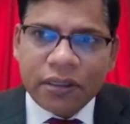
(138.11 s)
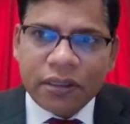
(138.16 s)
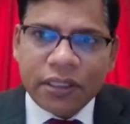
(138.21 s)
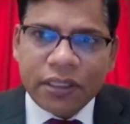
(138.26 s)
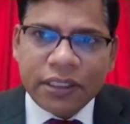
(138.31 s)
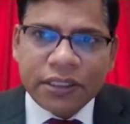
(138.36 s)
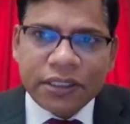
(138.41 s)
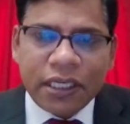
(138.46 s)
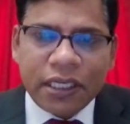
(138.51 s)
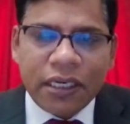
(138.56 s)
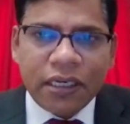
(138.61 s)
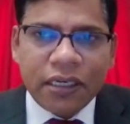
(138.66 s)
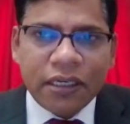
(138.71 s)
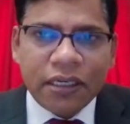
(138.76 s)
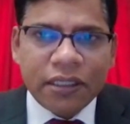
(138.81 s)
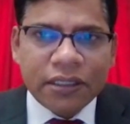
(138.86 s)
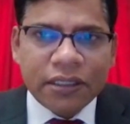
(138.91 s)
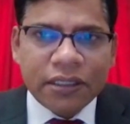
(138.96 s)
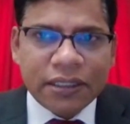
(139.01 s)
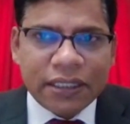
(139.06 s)
digital
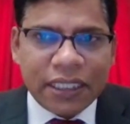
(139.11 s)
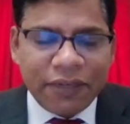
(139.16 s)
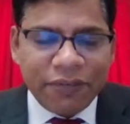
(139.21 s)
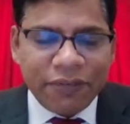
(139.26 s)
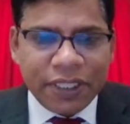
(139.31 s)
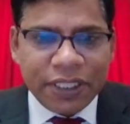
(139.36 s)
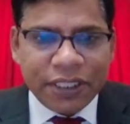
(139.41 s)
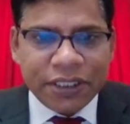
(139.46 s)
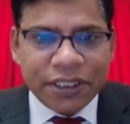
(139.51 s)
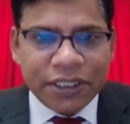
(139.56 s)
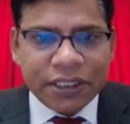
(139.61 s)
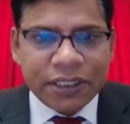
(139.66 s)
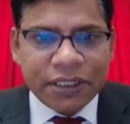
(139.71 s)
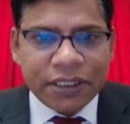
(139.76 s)
certifications